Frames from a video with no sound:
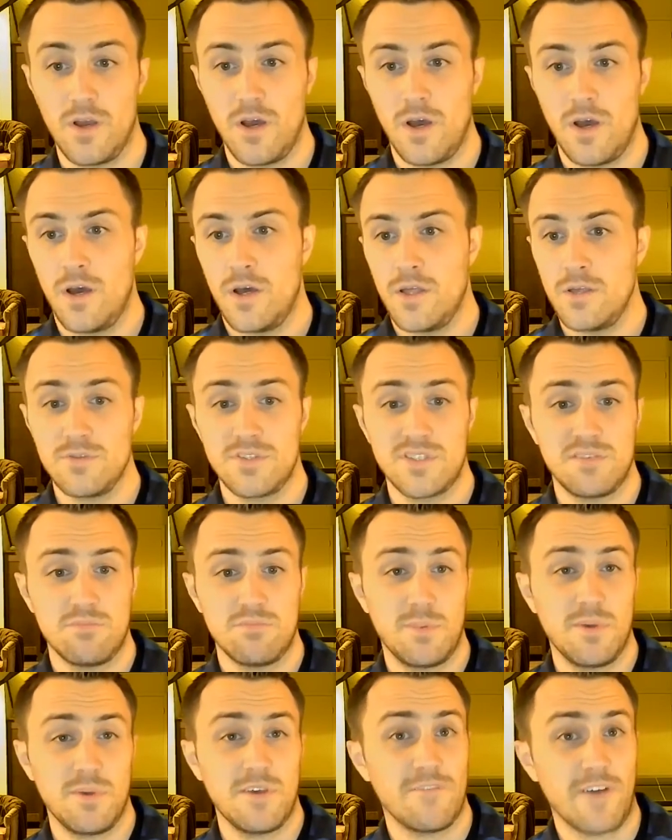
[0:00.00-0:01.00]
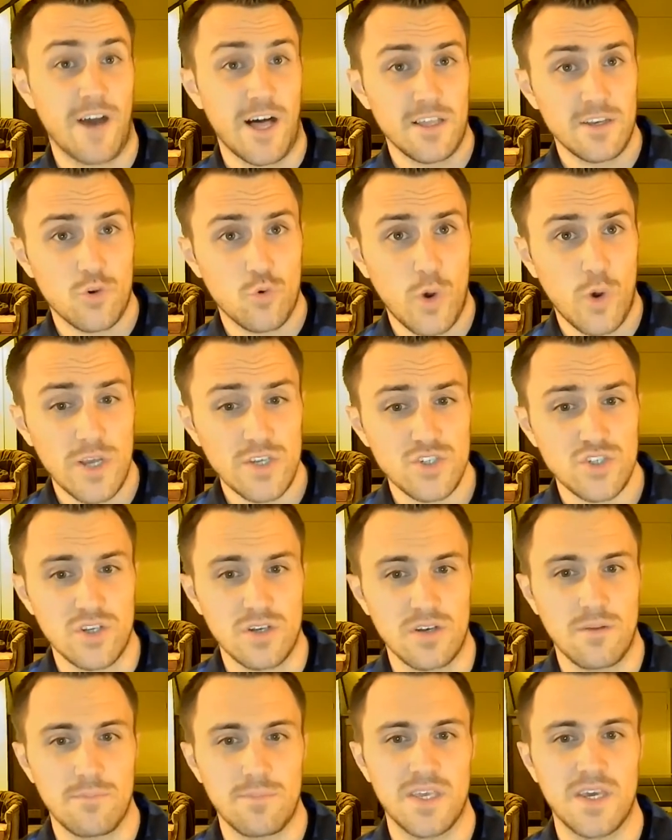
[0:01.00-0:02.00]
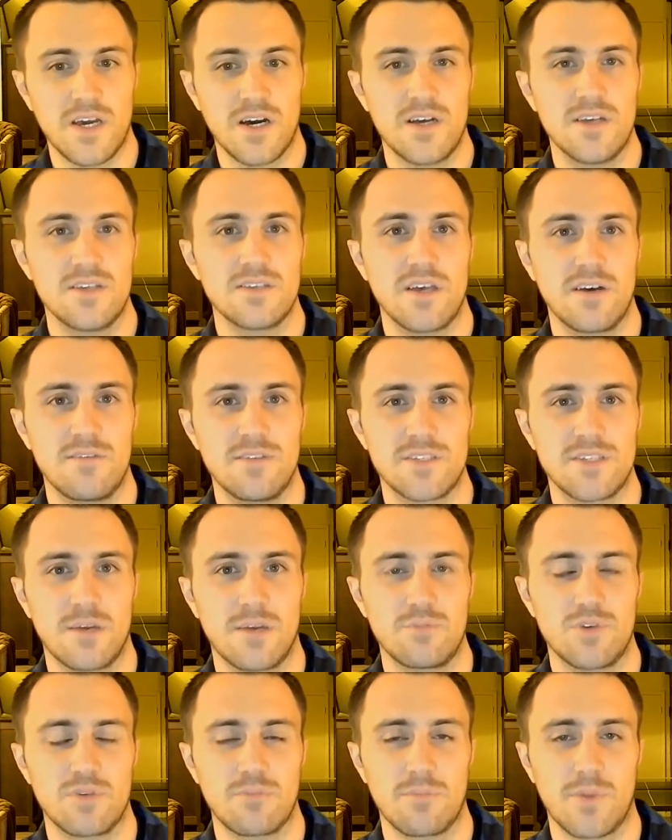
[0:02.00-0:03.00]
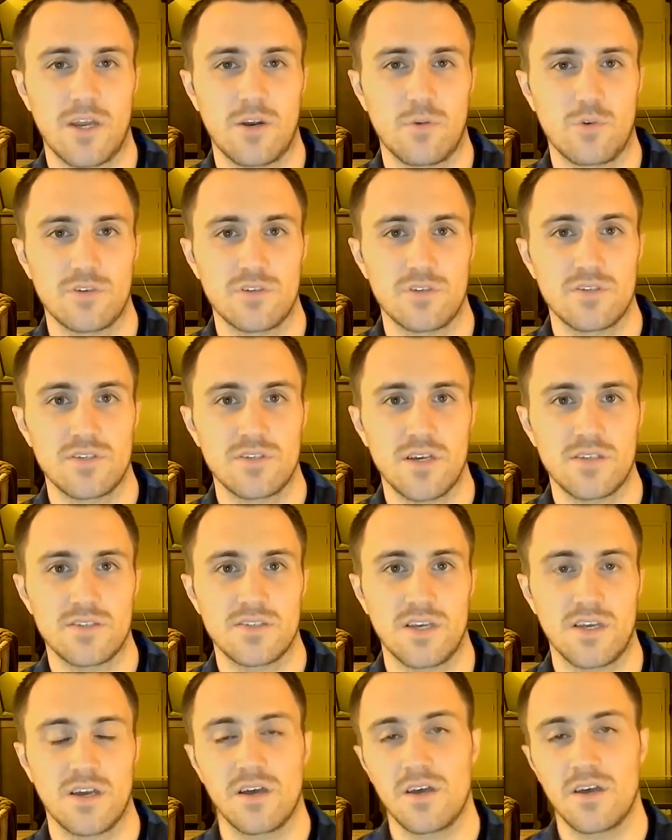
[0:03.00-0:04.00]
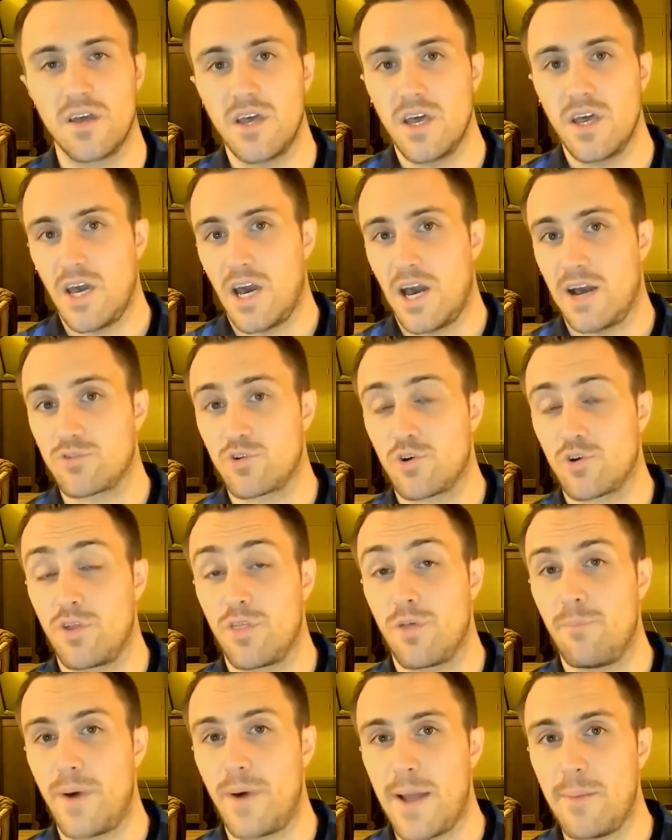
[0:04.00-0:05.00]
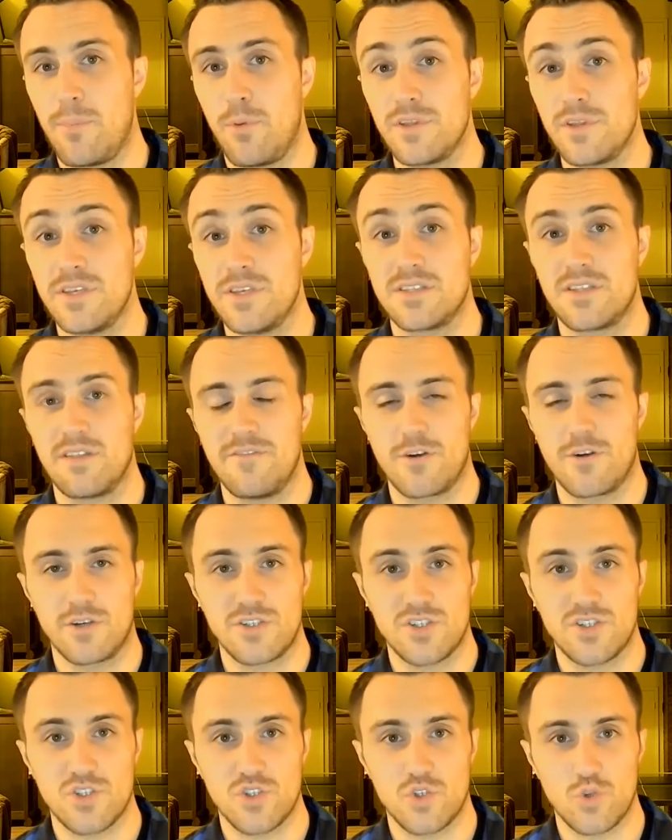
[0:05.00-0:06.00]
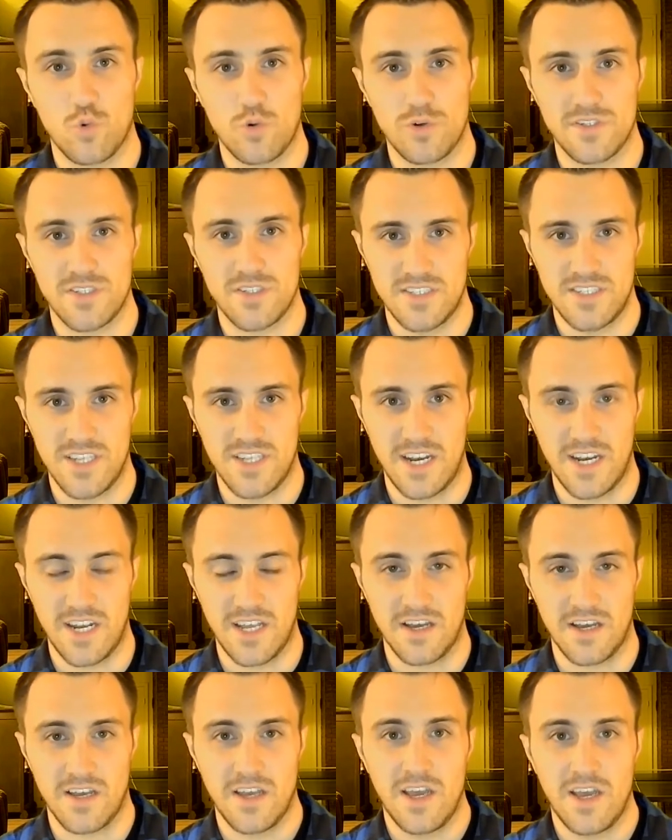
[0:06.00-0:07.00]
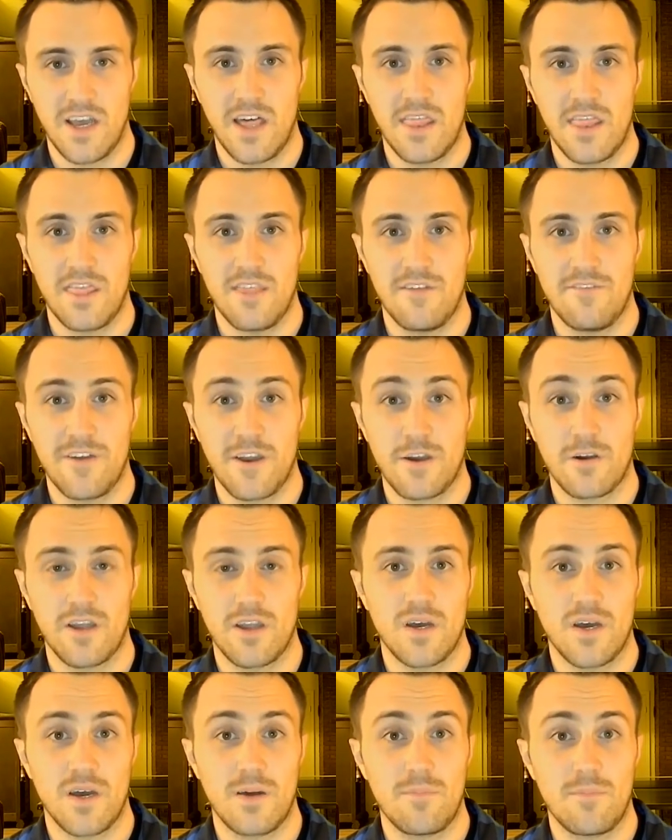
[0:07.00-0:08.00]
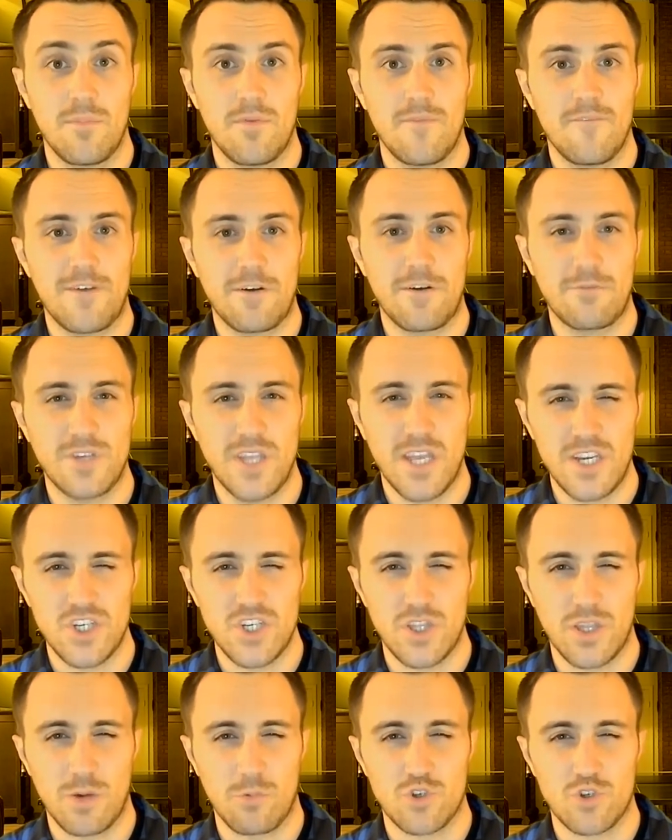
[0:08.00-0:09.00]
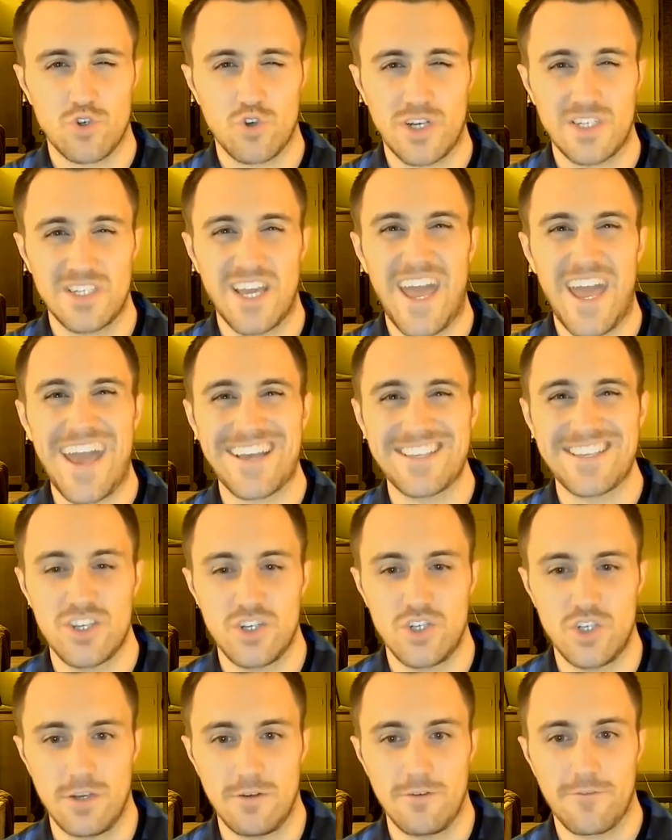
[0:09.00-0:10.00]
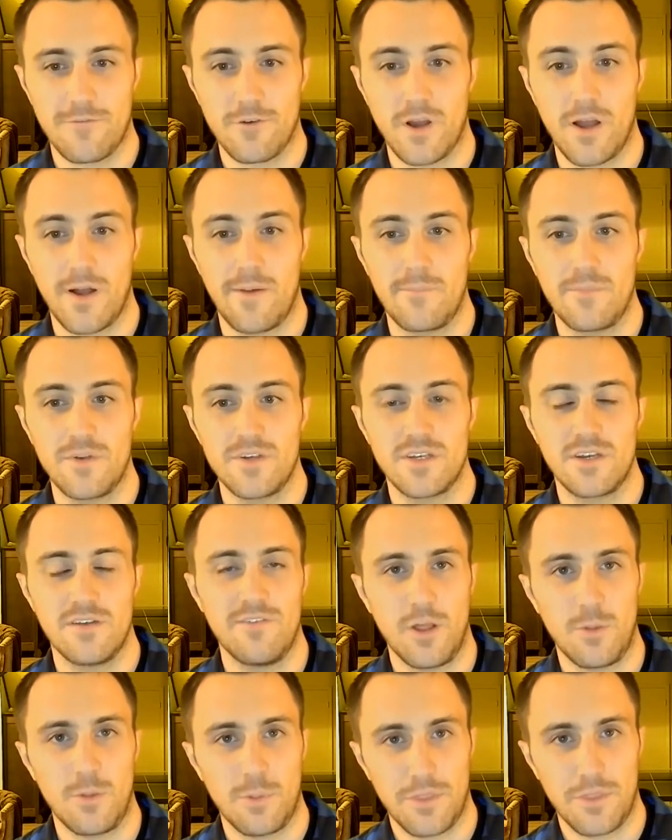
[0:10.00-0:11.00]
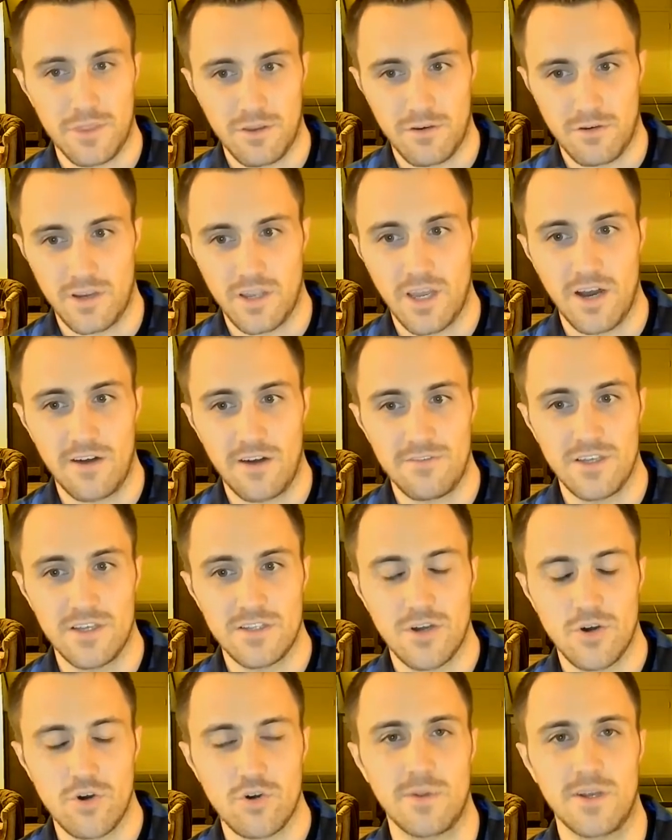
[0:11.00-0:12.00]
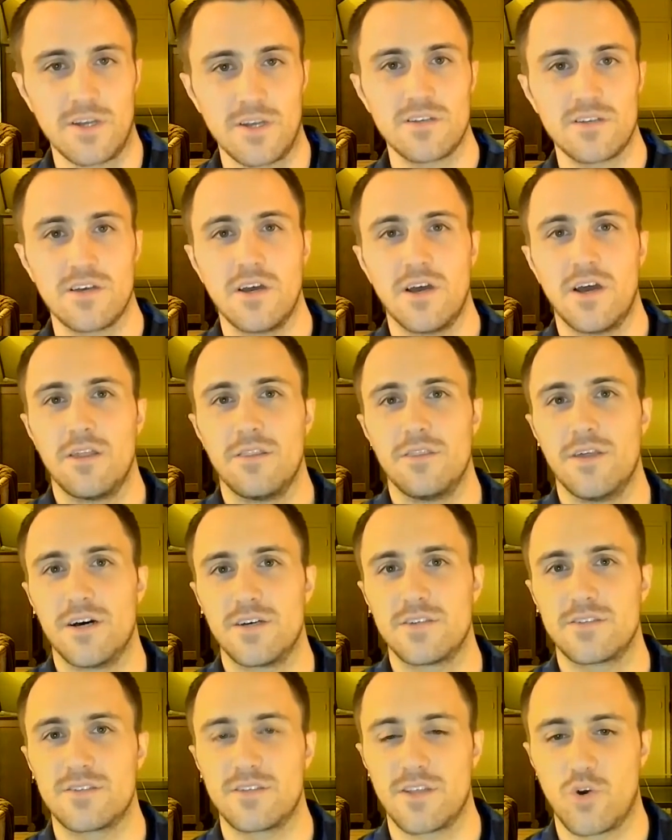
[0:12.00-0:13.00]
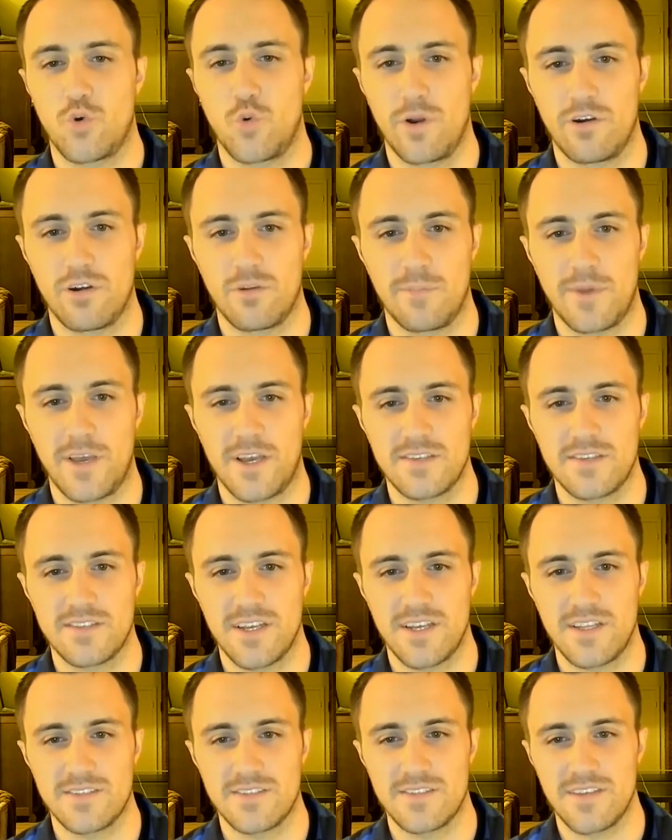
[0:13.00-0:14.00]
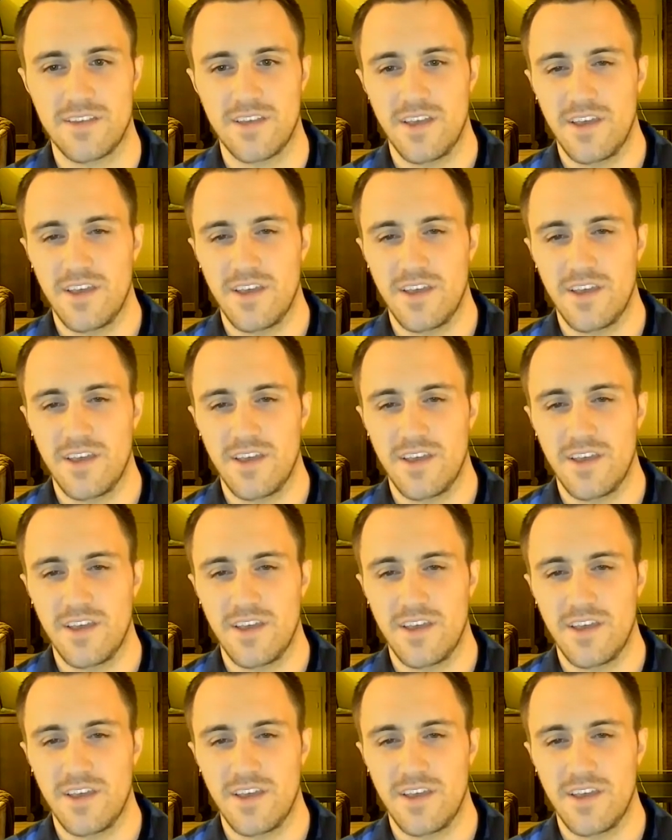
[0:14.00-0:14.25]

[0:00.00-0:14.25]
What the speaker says: It would seem to be a valid question because of the subject matter we're discussing. After all, the Bible is the very source data, the very foundation that we're trying to exegete from to develop a theory of the atonement. Thus, the query makes sense.